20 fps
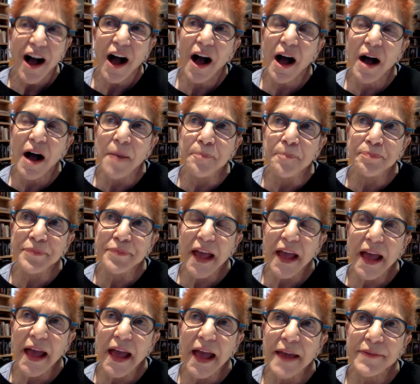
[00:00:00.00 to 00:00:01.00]
And
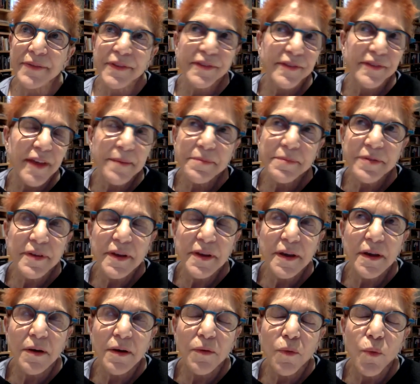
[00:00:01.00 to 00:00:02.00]
the same
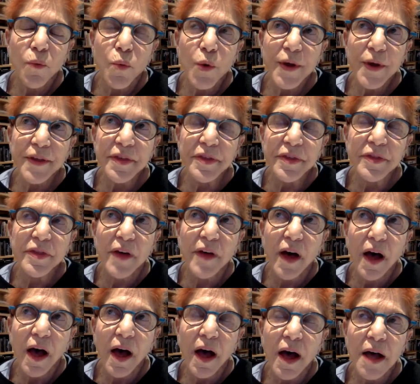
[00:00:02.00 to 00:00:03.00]
thing with
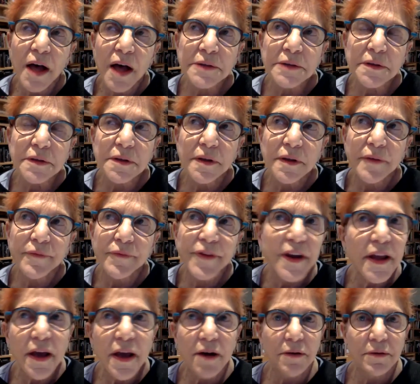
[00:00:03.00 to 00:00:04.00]

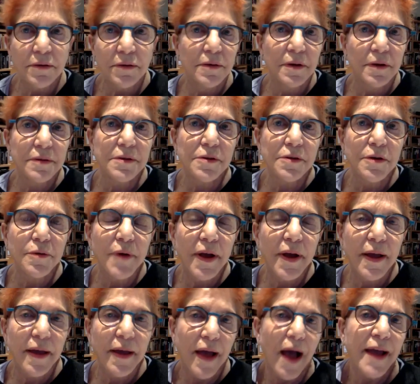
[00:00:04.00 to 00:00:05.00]
video.
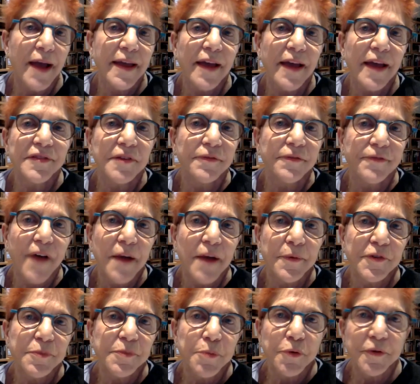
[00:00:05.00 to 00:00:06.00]
I guess if I
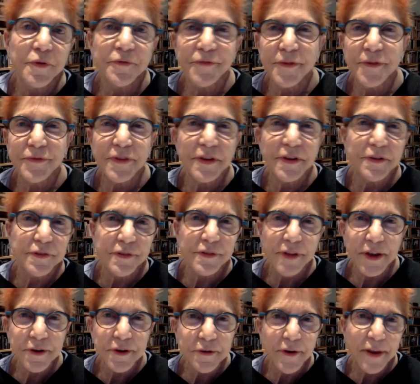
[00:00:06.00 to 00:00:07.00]
was born 50 years
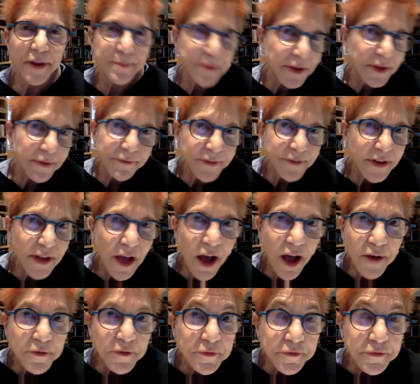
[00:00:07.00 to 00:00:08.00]
later, I'd be a
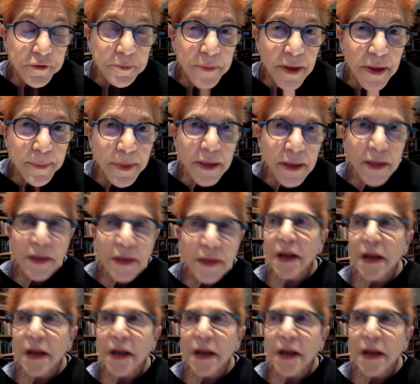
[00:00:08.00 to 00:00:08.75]
videographer maybe.